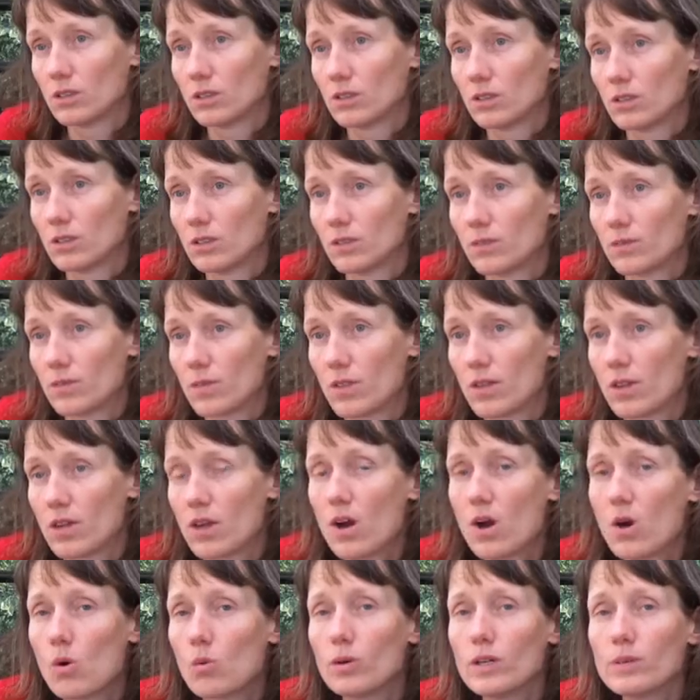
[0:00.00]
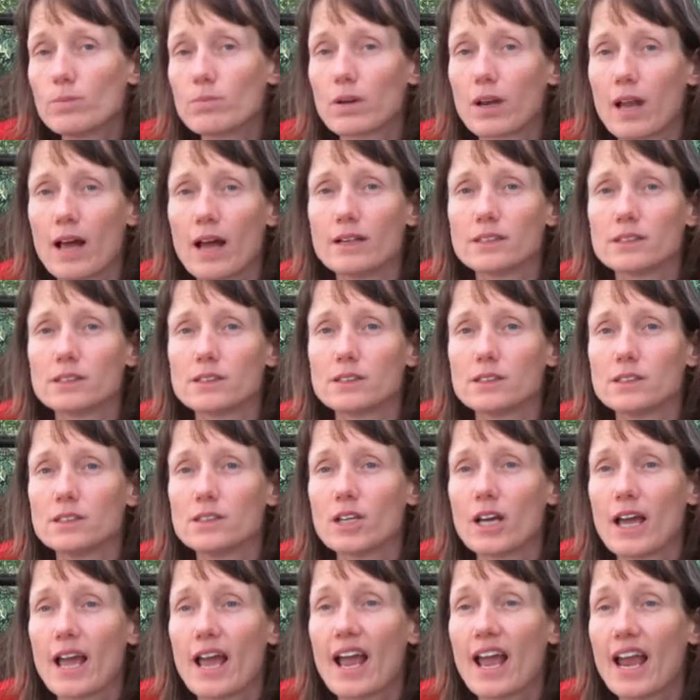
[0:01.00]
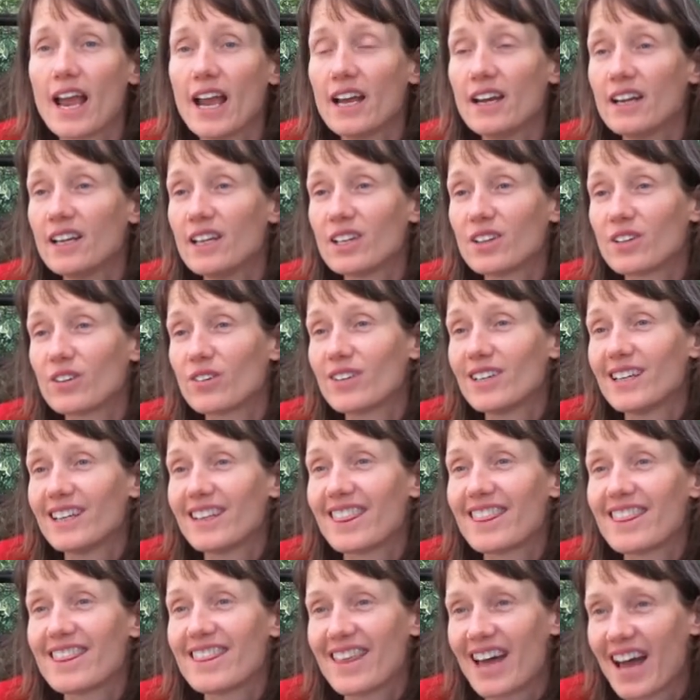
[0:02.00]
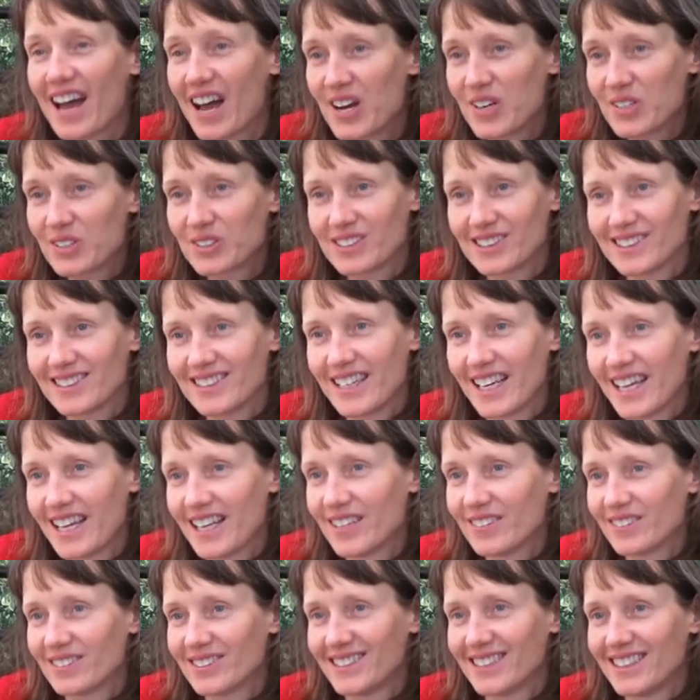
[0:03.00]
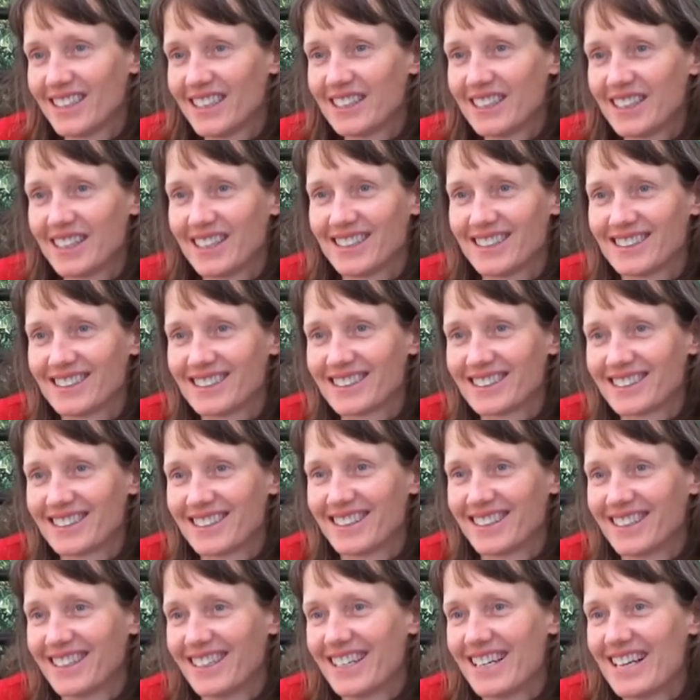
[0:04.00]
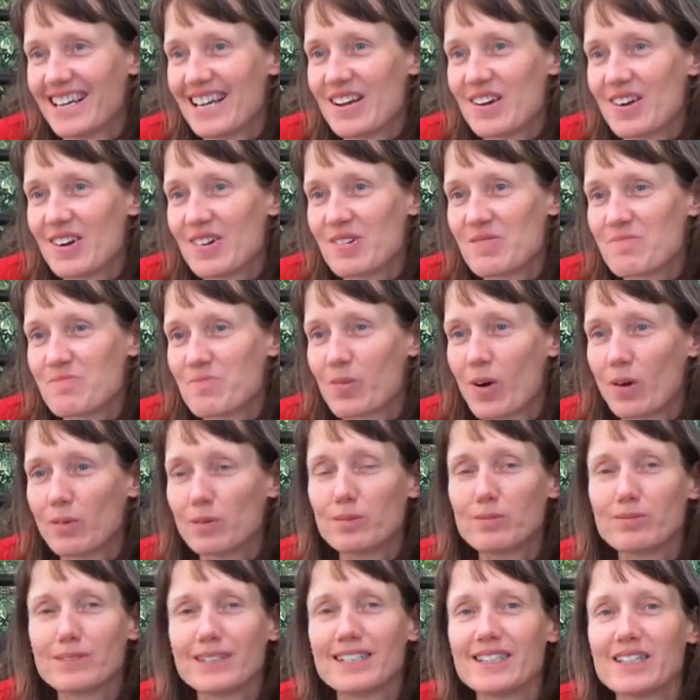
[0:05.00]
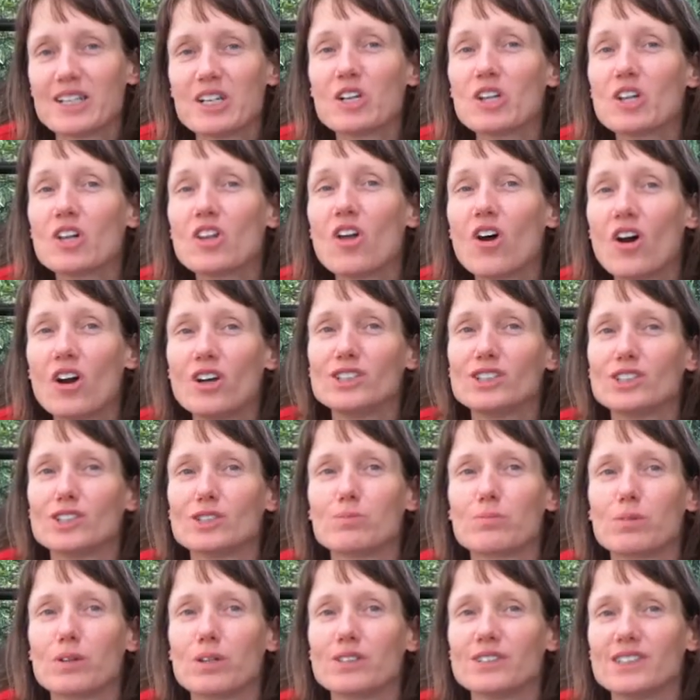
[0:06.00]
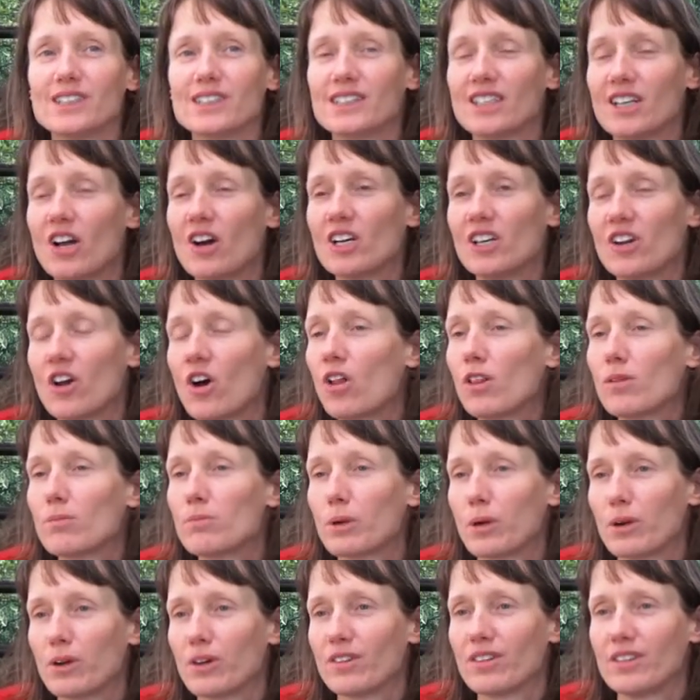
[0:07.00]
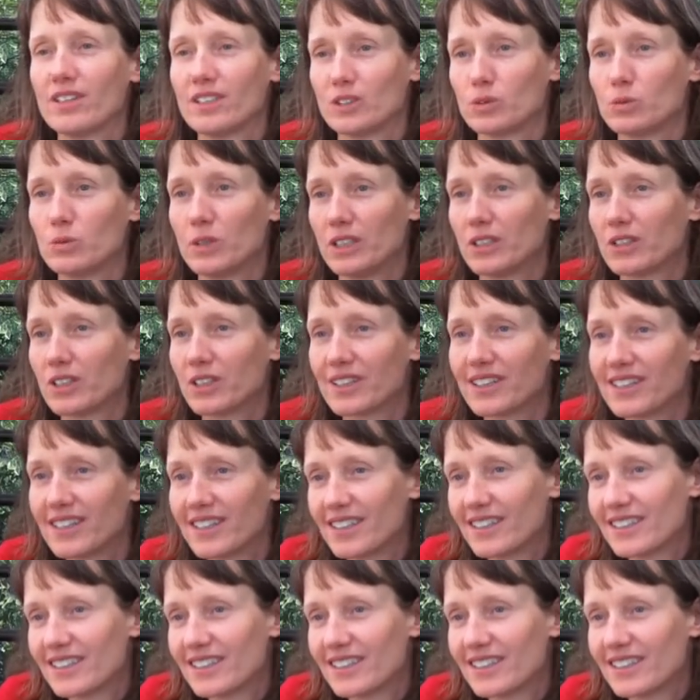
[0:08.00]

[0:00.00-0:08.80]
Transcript: this year? We planted 83,000 native seedlings. Probably the largest project in all of Perth this winter.